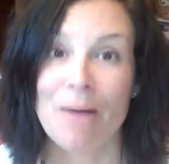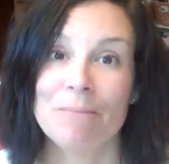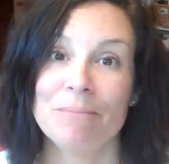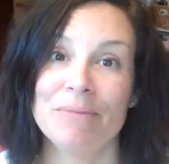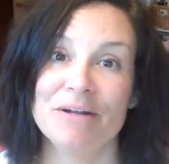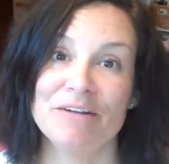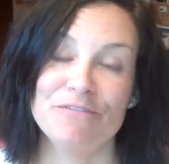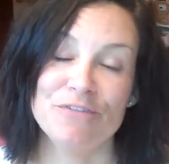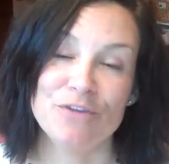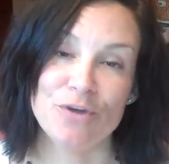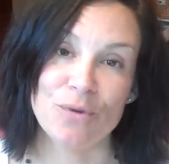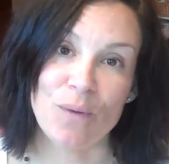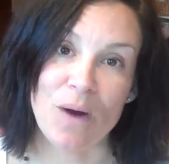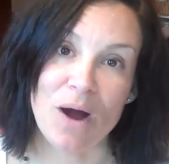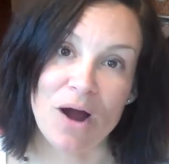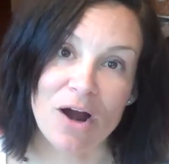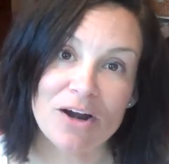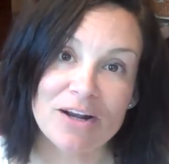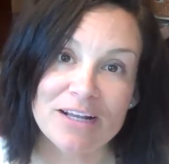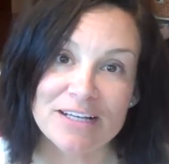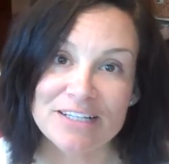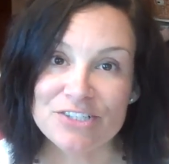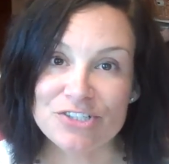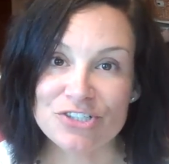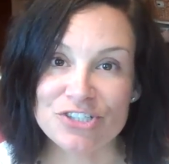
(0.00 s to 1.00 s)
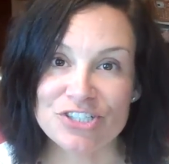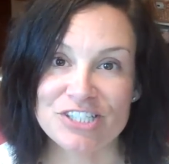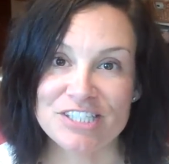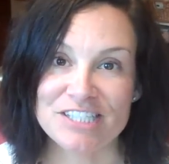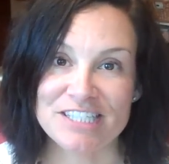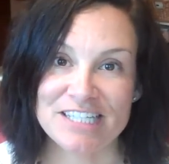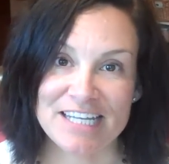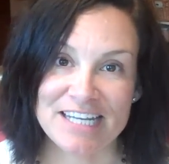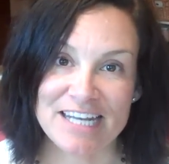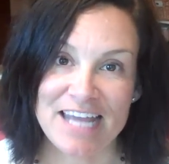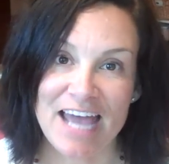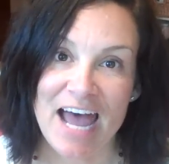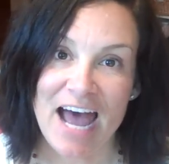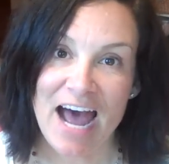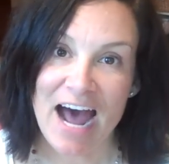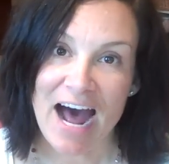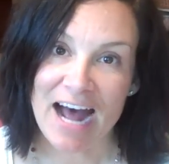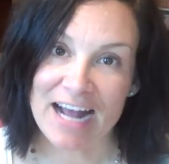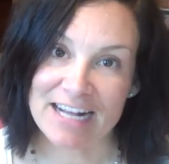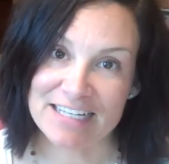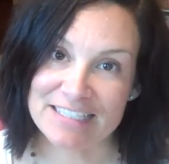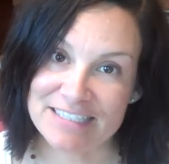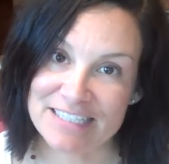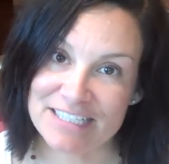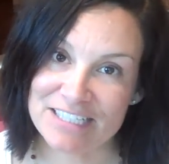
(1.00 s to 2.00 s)
But if you are interested,
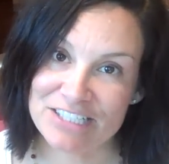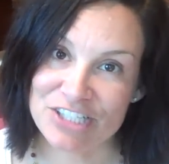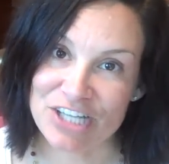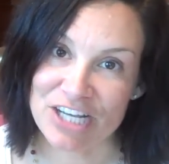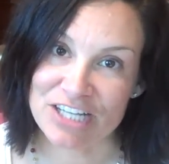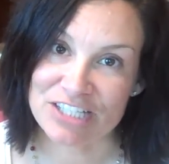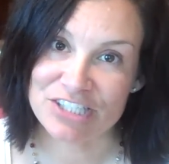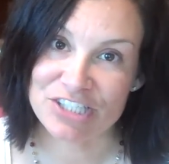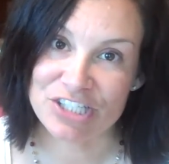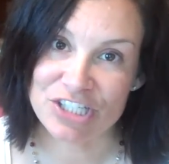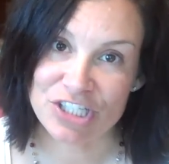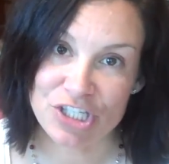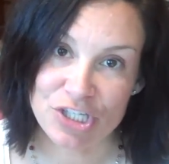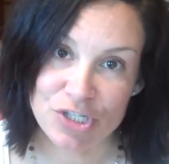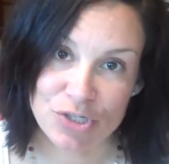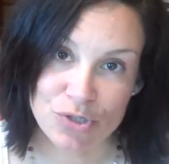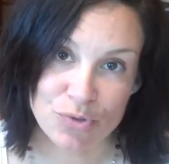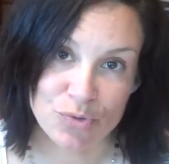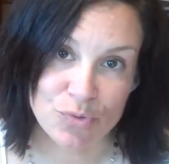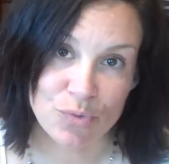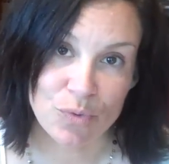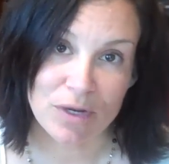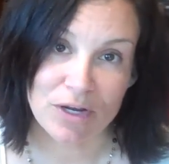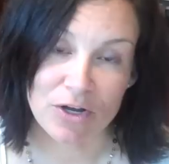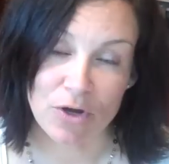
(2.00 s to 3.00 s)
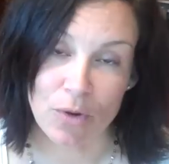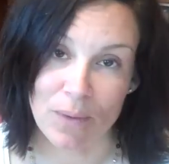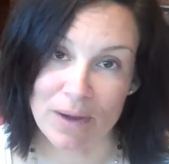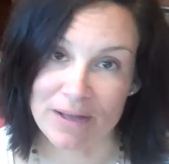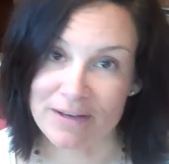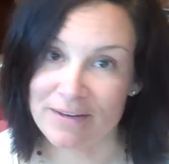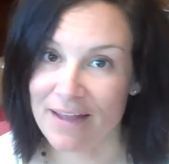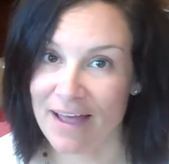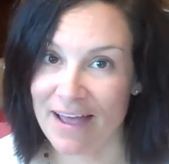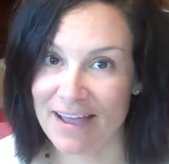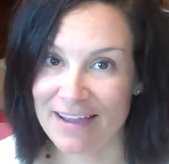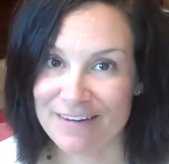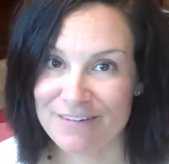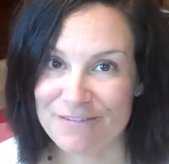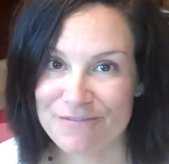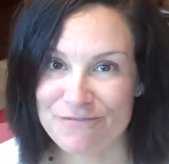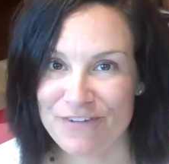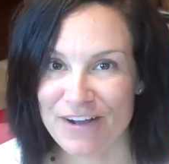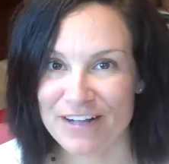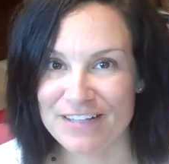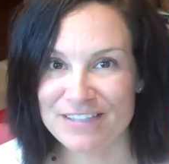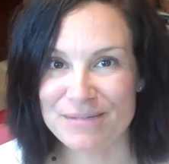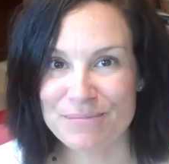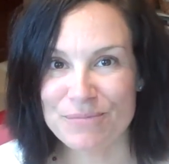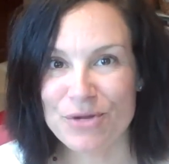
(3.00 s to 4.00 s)
I suggest you go online,
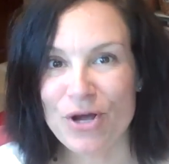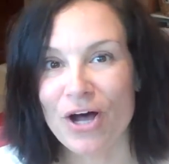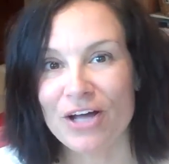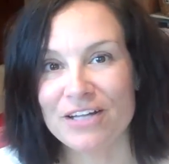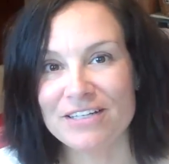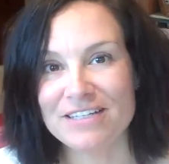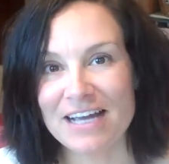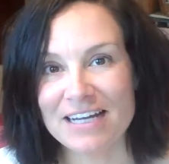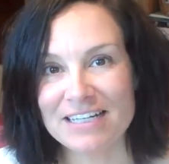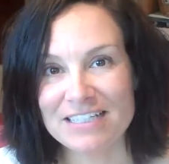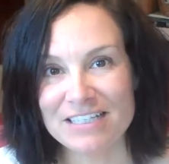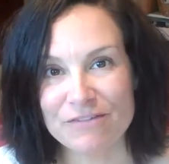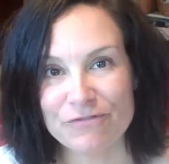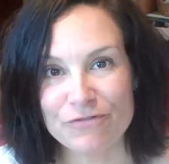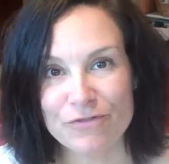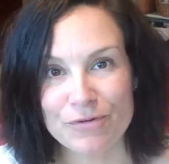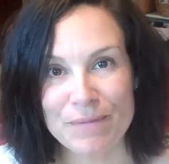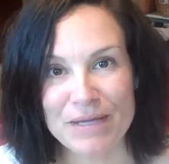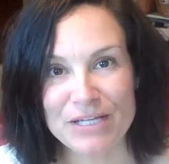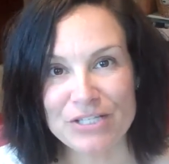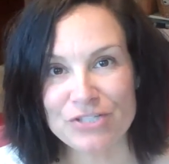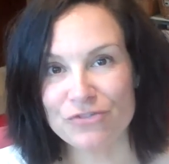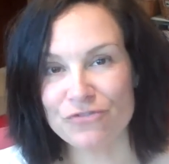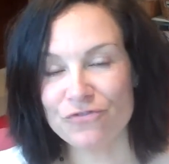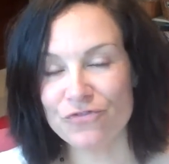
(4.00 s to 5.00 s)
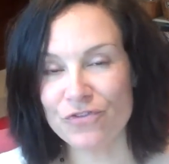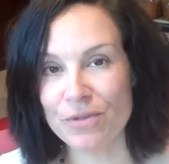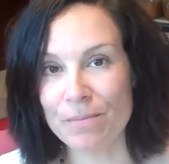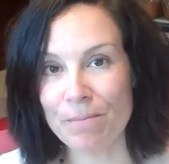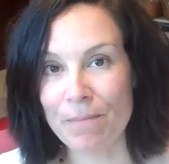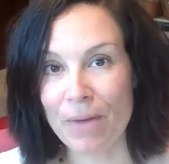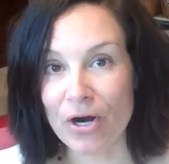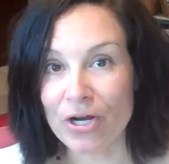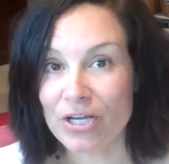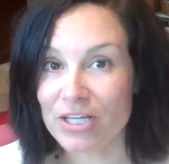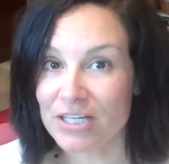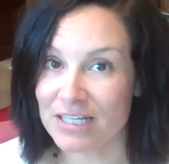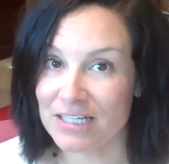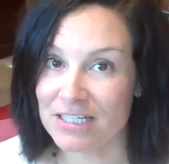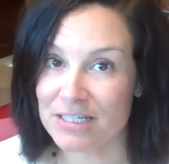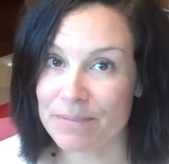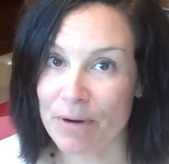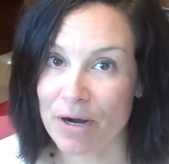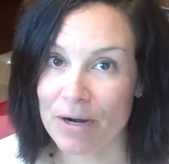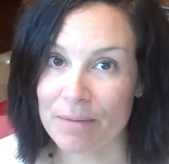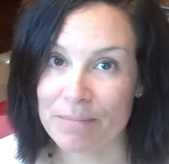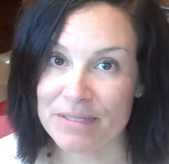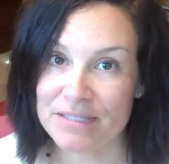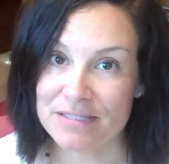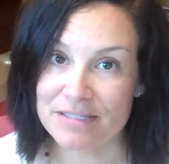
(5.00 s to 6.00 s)
find some contact information for the marketing
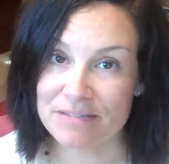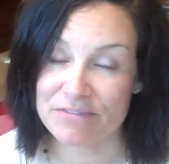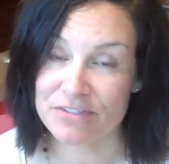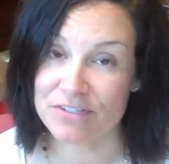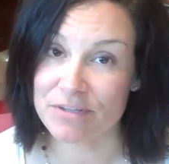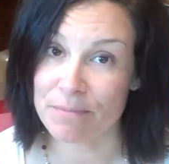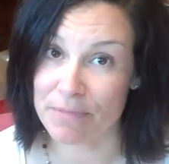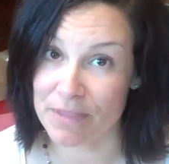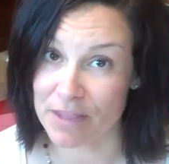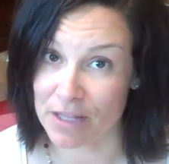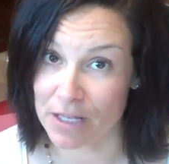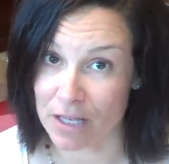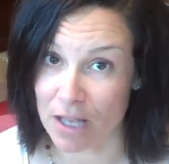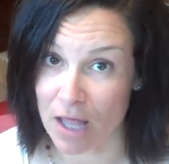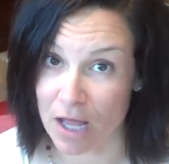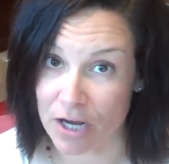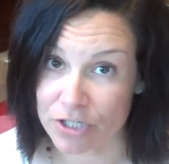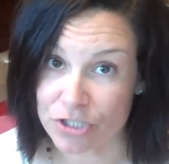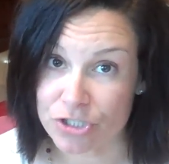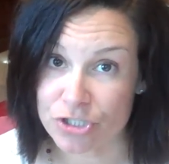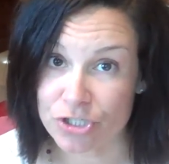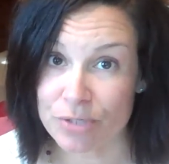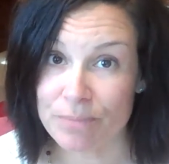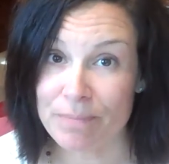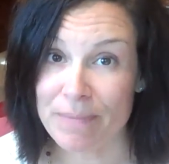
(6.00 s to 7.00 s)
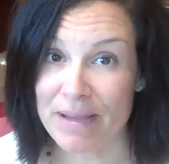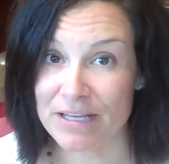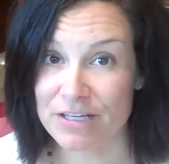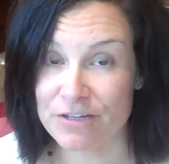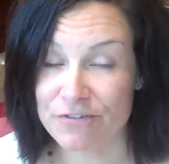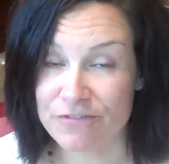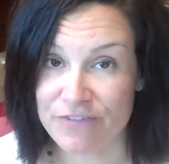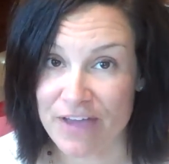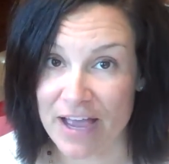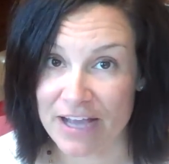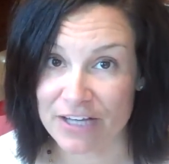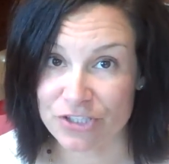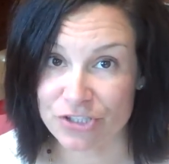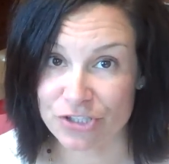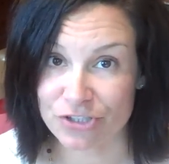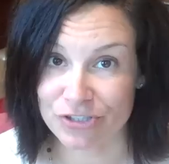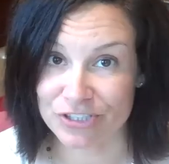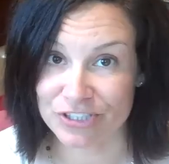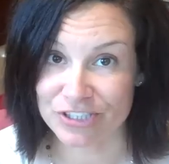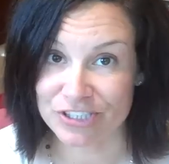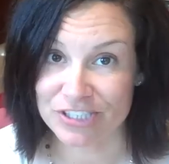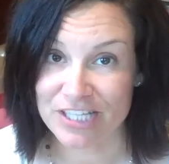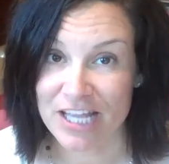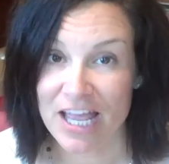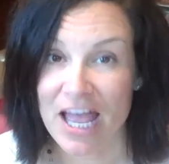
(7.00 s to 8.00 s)
departments of some of the larger
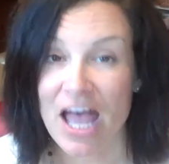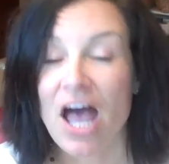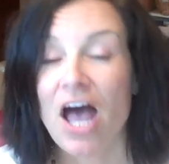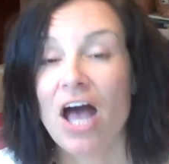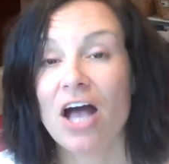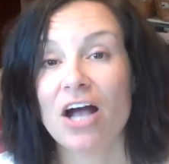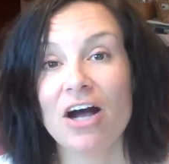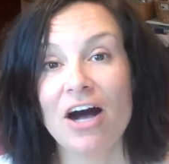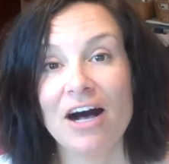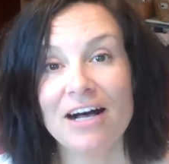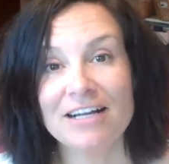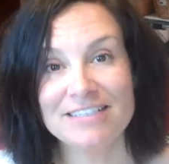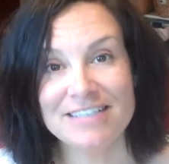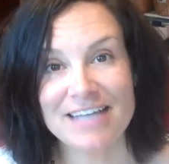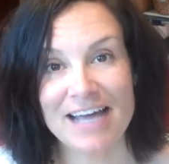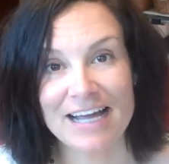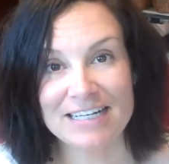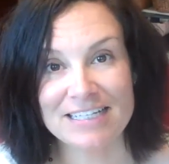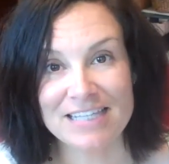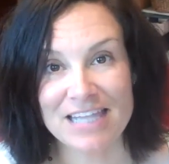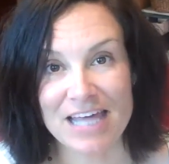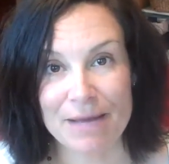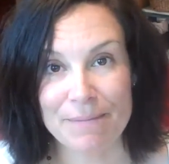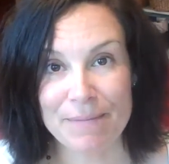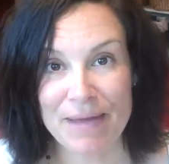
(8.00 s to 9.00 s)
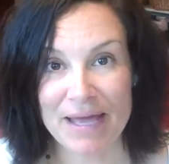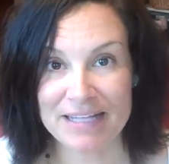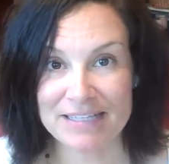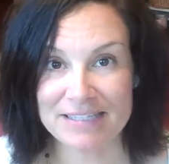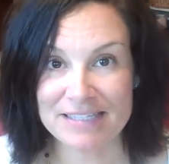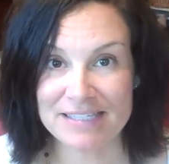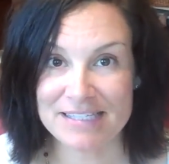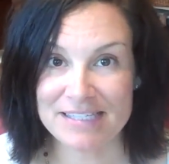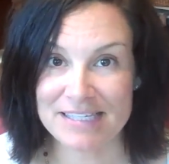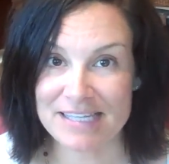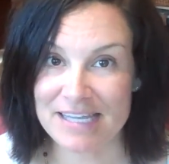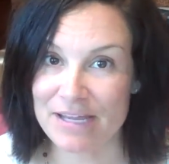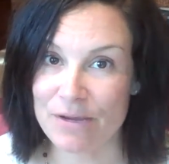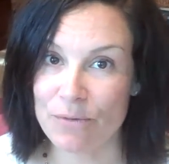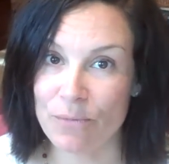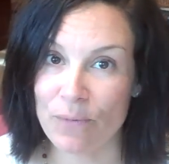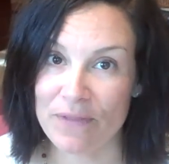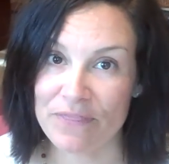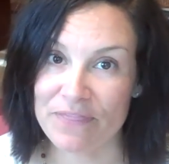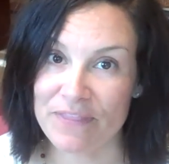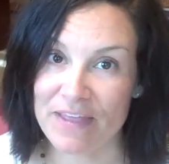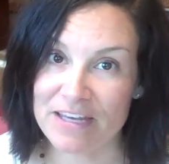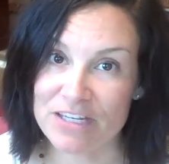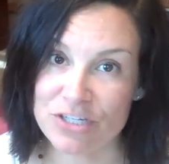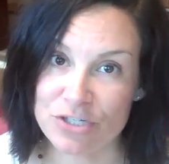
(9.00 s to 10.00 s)
manufacturers, contact them and see
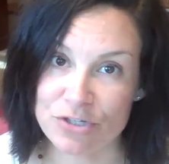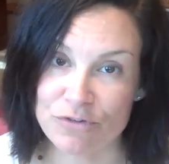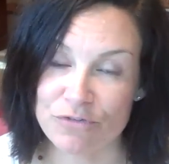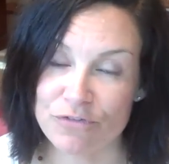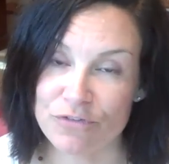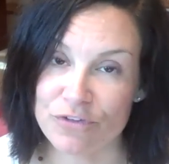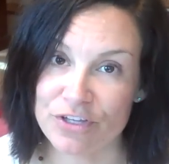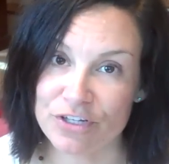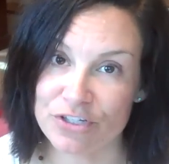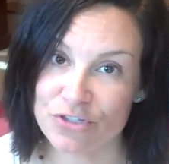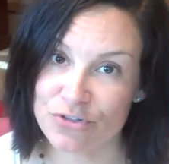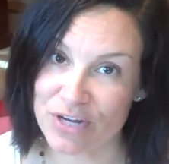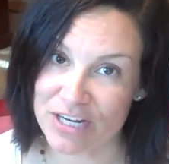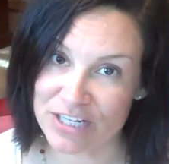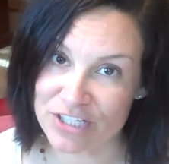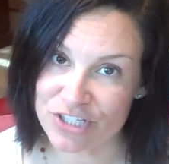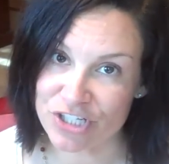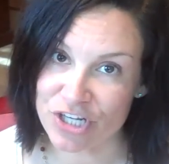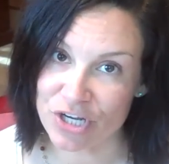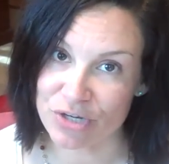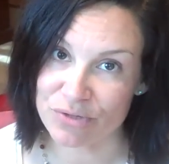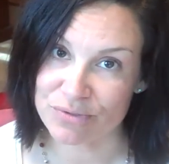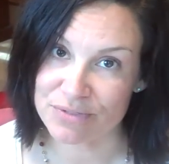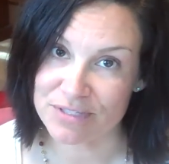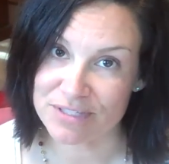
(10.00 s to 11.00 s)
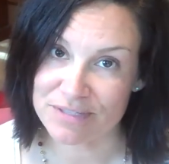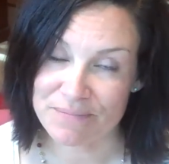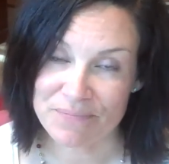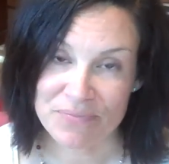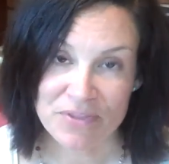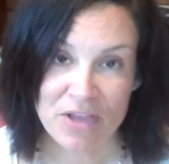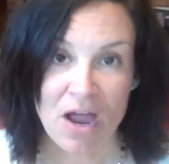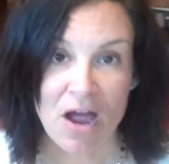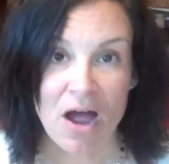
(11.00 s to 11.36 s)
what they do for their trade shows.